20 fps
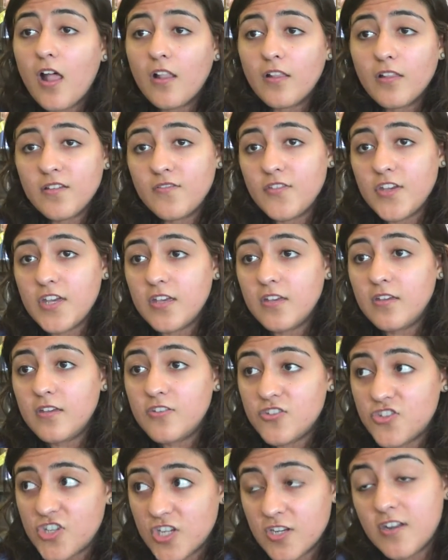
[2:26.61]
living
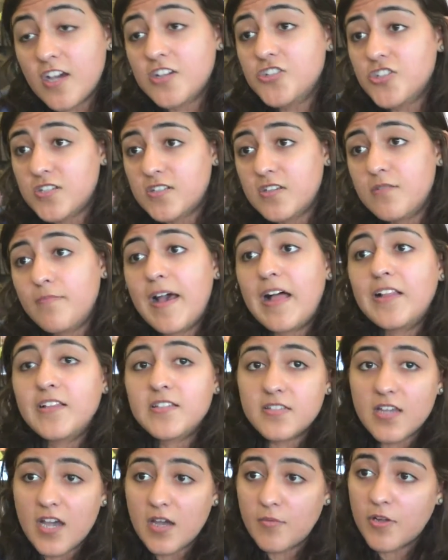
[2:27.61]
not just in
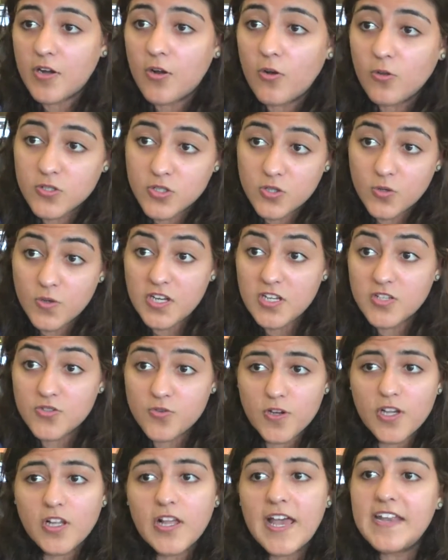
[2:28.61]
Palestine but also in
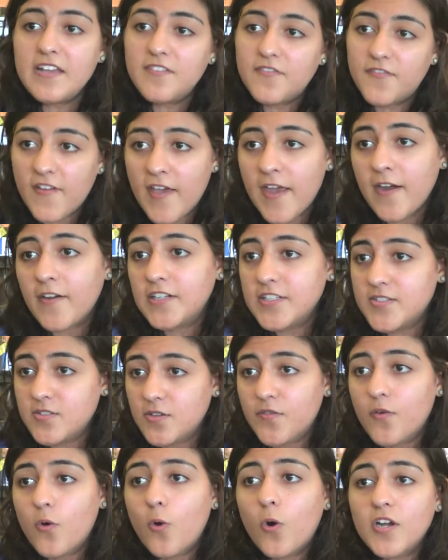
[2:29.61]
Israel, and it varies,
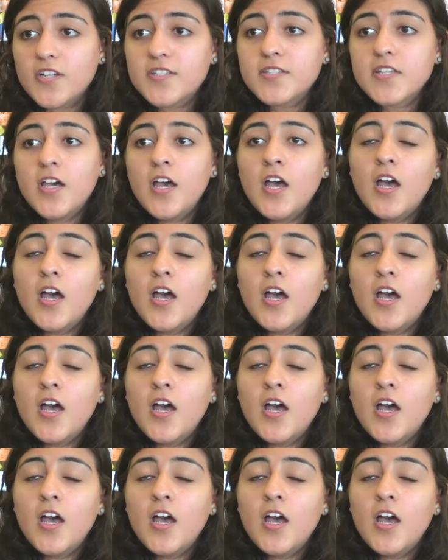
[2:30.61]
of course.